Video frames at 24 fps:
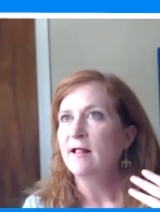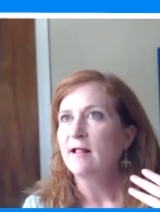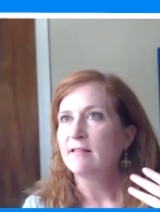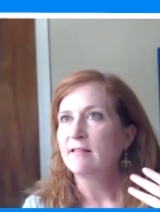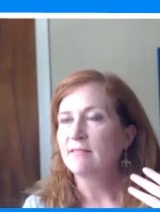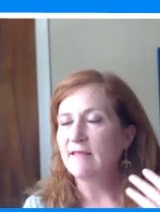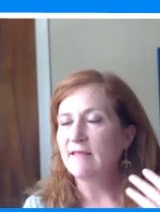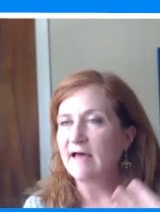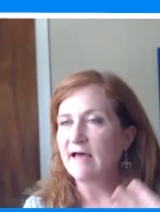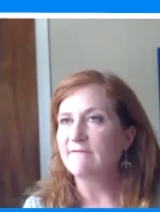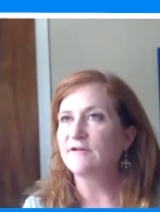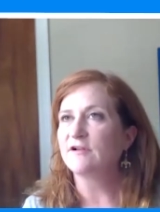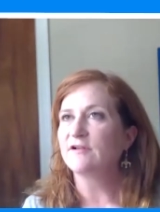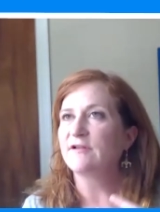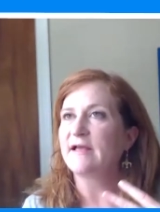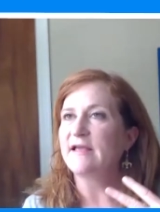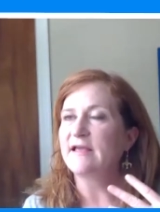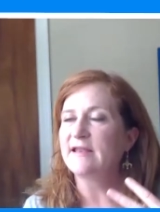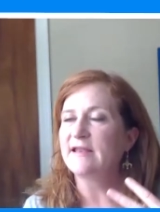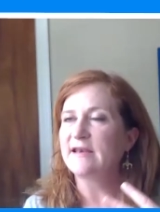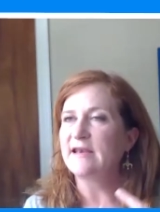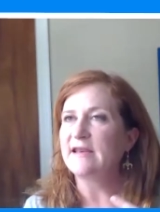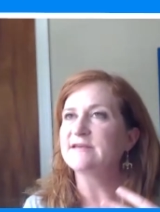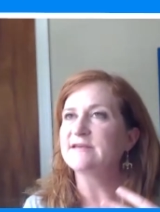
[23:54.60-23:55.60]
level,
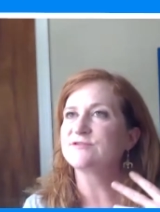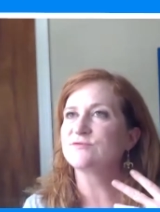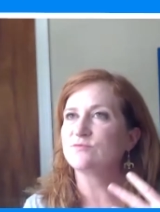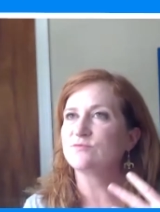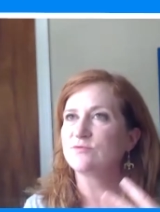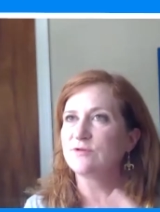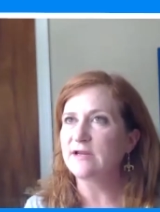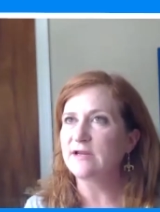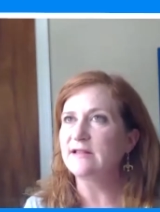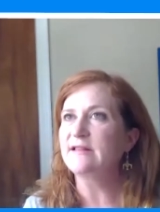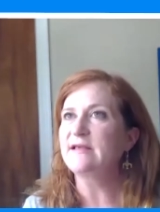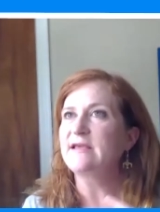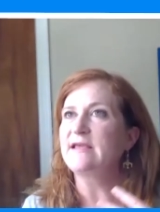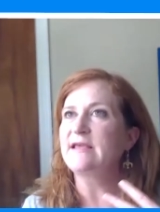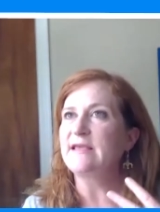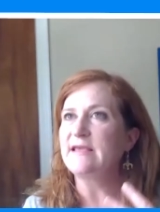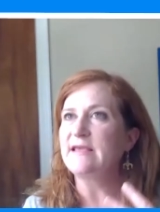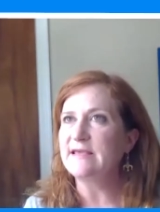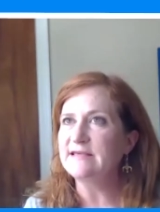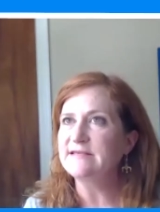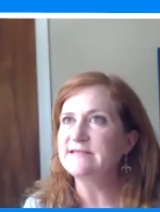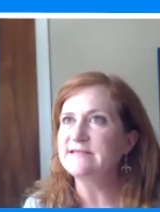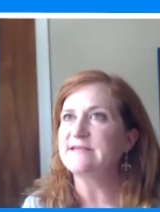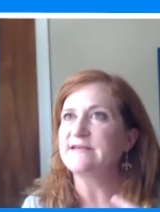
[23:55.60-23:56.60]
it is really
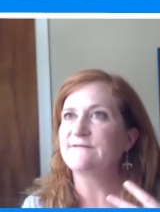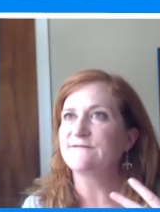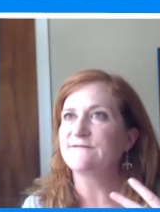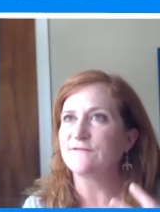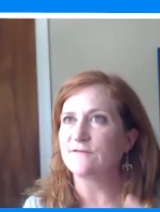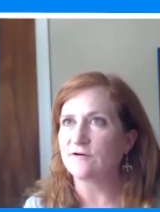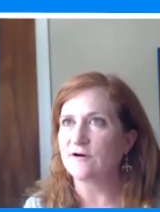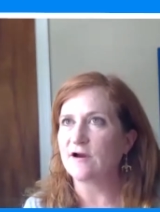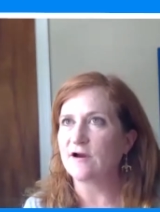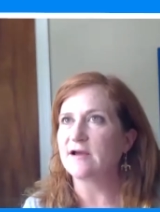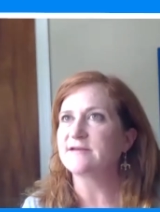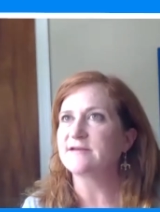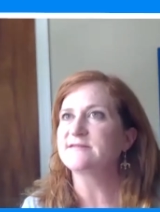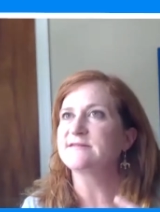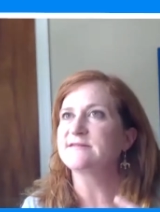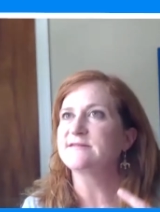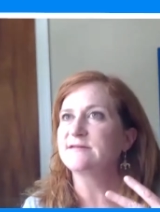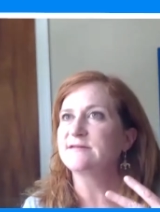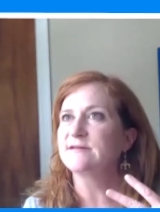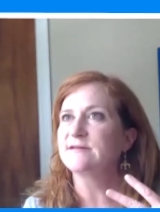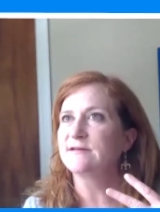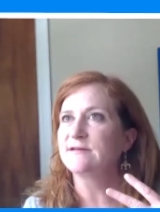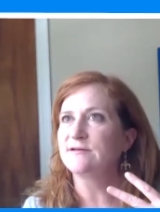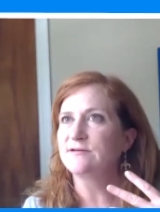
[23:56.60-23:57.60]
easy for
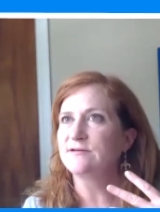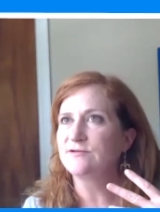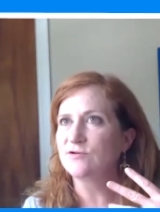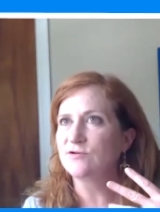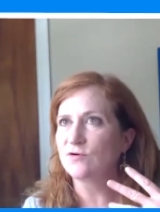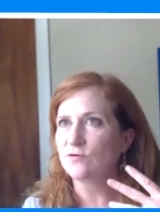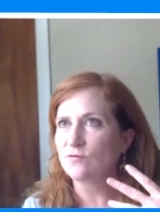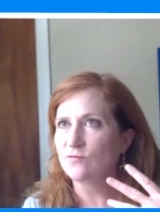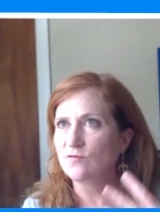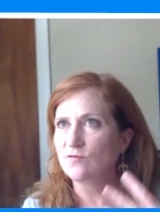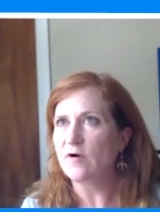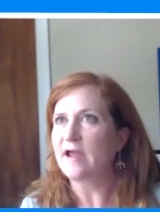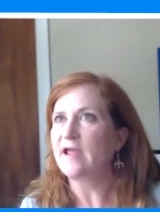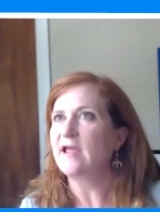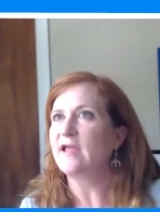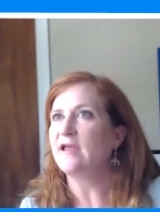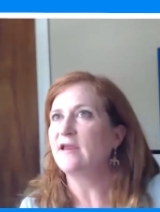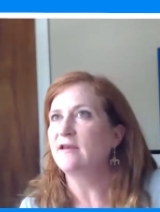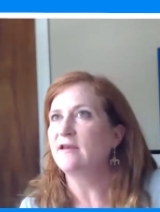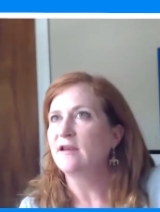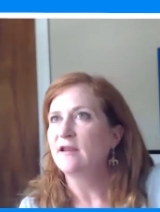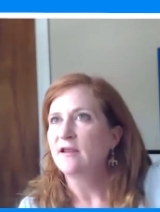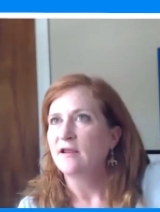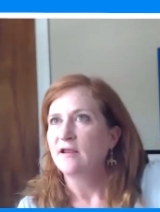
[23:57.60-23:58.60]
us to
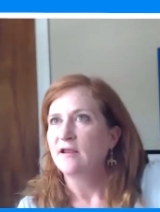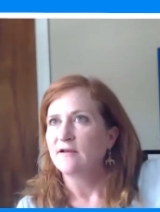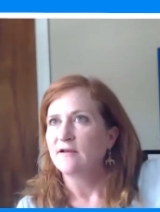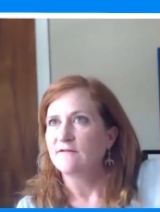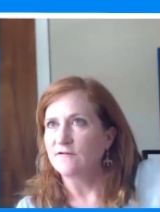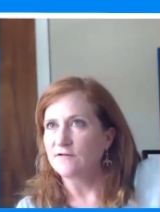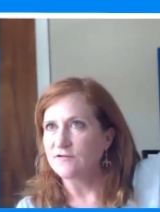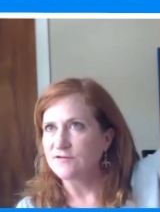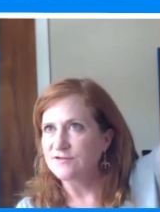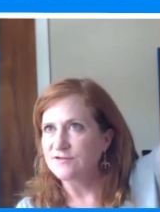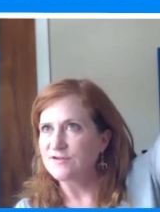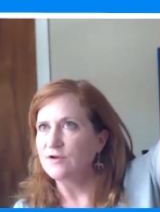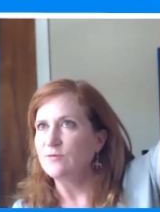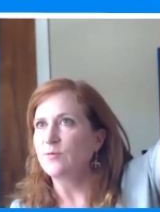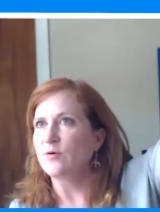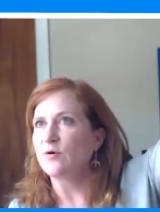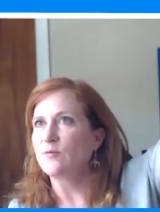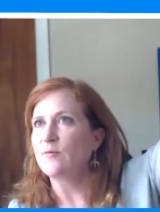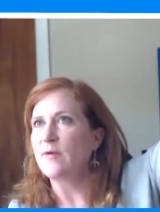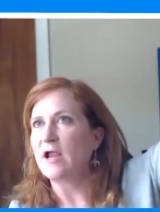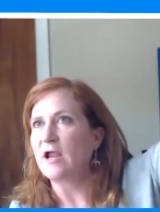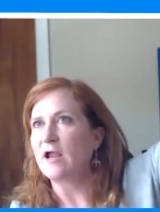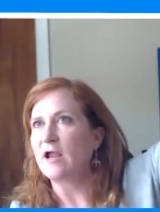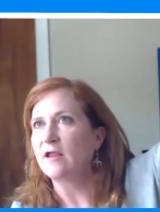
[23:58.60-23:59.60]
wait for
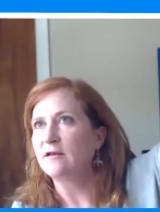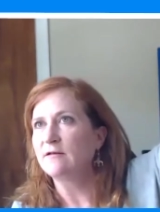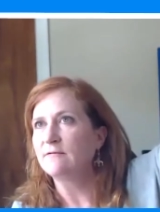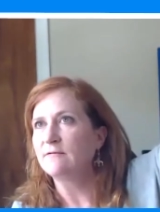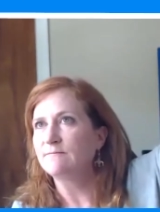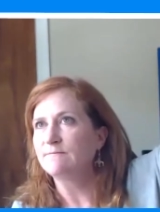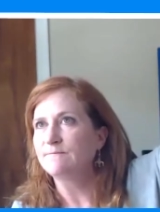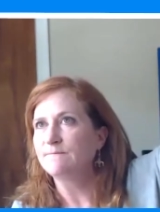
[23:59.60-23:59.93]
Superman,